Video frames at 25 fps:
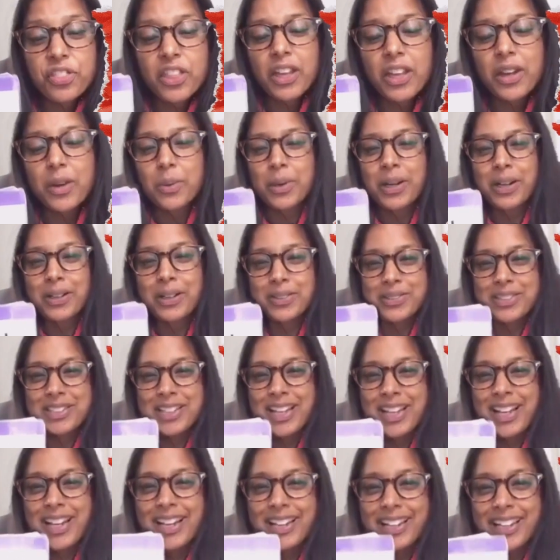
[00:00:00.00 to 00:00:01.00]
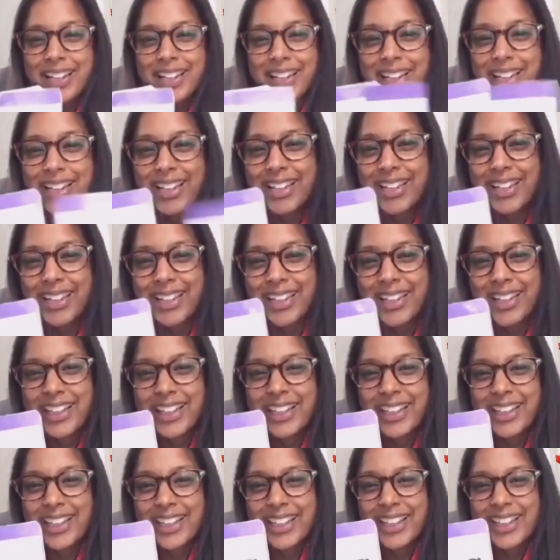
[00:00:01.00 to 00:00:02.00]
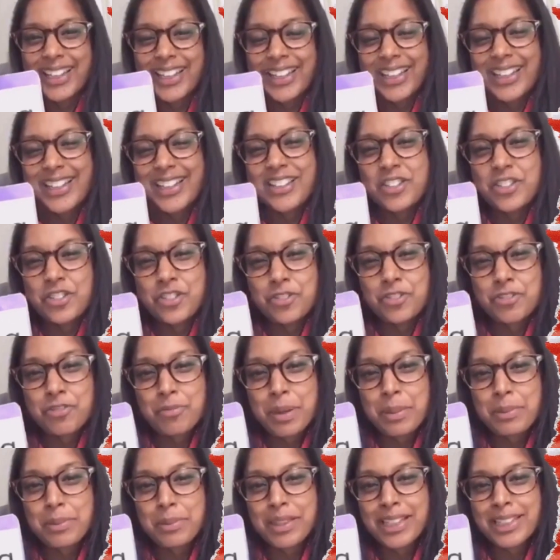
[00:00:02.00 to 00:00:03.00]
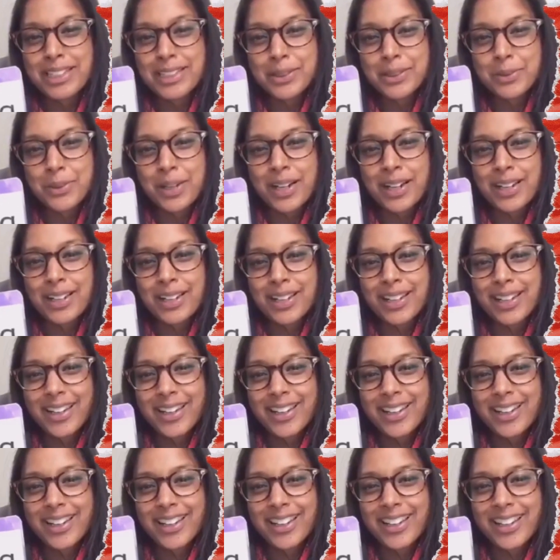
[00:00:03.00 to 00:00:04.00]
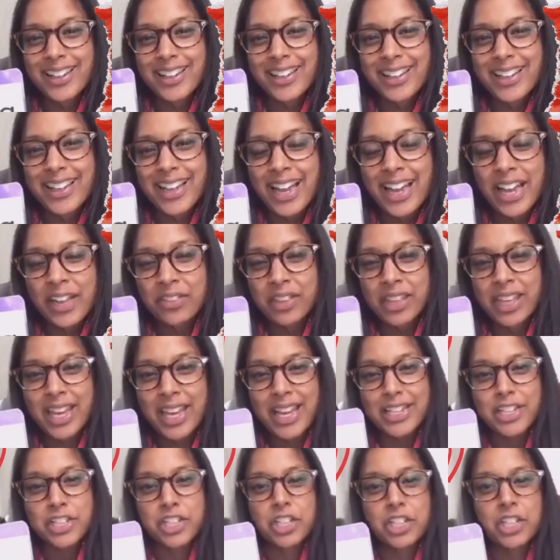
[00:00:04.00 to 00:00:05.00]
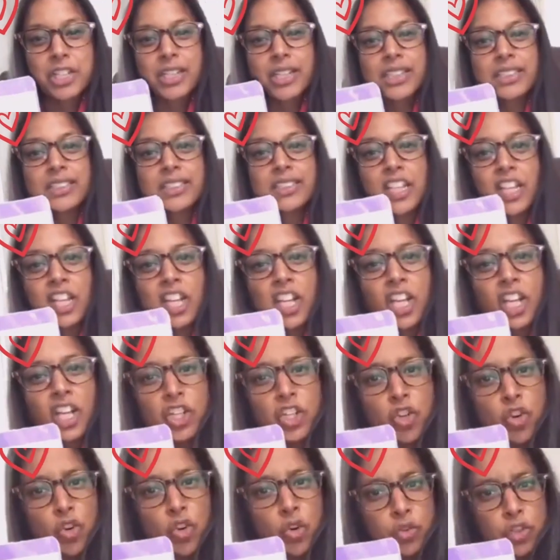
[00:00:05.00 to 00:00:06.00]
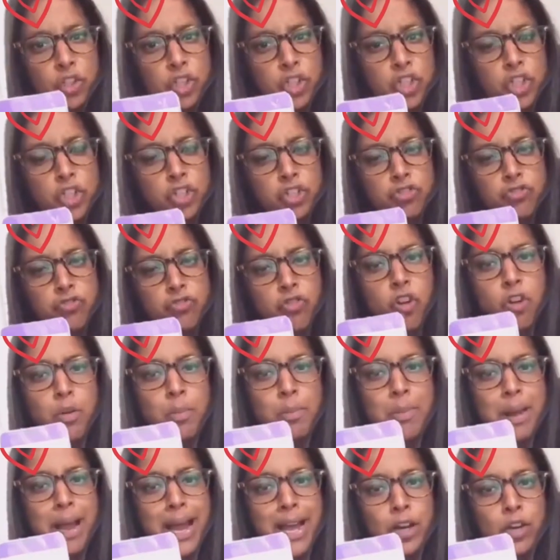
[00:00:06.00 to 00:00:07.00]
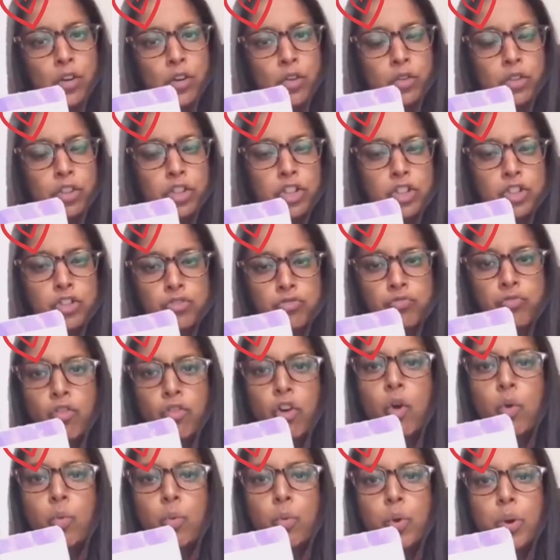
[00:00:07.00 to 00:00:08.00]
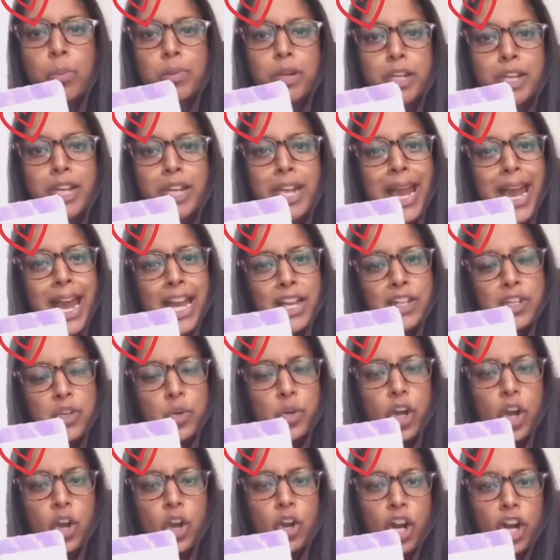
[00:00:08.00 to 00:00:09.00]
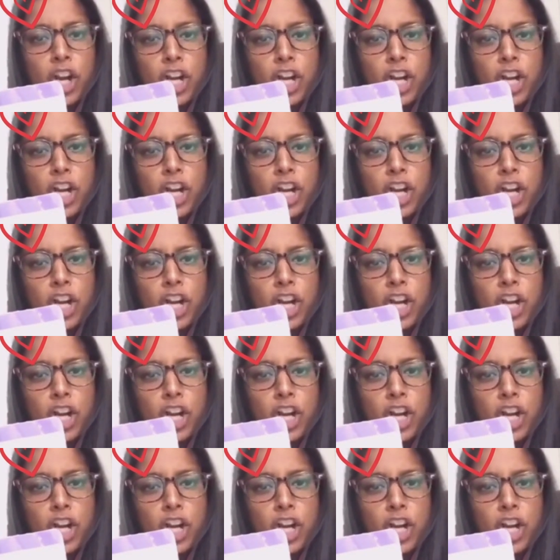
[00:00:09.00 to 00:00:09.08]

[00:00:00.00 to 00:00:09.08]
Well done. Do you remember this one? And the action is you're the strong man or the strong woman and you go.